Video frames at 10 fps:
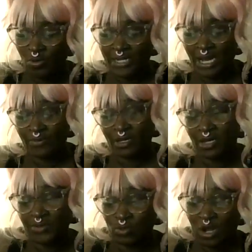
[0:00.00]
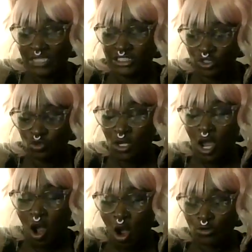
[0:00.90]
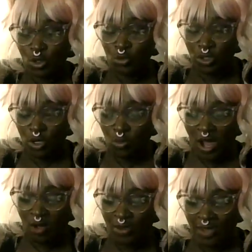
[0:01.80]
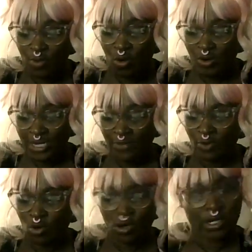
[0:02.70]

whatever. Could be watching you on the world wide web or whatever. Or